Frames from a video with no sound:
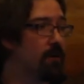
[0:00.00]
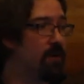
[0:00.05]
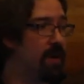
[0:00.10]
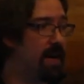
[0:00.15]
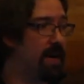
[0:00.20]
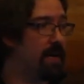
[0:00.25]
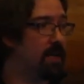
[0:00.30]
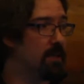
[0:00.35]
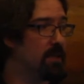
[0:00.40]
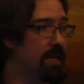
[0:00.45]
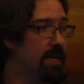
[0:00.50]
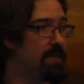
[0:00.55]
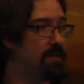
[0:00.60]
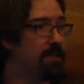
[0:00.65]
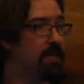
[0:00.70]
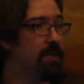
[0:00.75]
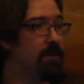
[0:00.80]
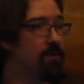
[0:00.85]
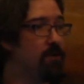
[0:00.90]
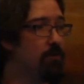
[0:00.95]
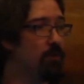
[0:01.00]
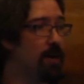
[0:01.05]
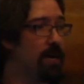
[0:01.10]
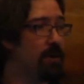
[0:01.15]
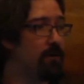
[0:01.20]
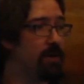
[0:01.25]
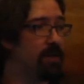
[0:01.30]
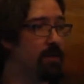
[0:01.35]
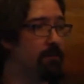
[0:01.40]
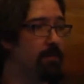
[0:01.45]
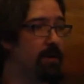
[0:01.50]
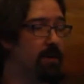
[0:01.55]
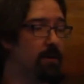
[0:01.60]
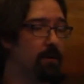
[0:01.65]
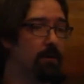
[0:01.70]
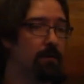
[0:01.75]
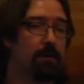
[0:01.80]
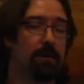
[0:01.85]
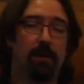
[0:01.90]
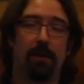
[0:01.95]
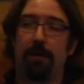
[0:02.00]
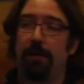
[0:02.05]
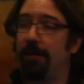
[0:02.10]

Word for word: creating a lazy enumerator in the middle.